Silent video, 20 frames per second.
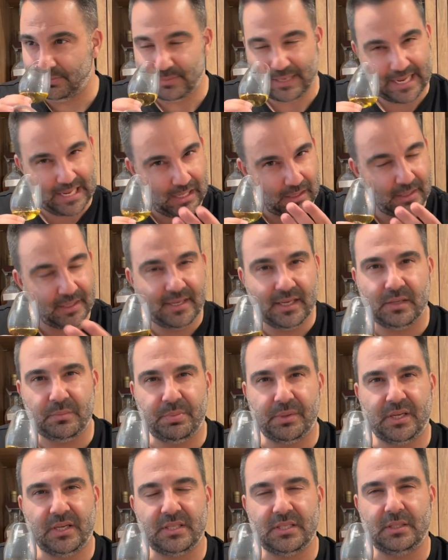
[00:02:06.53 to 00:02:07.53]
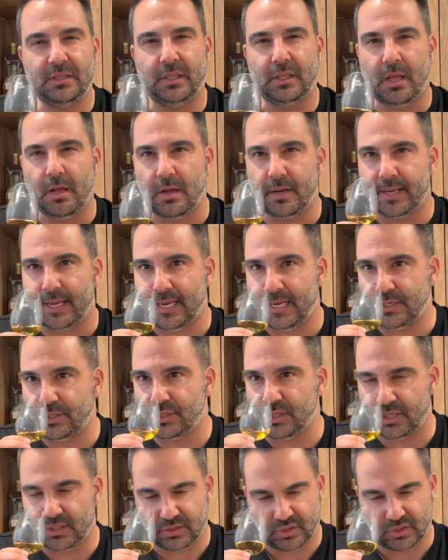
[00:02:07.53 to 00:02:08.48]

elegant because of the long aging,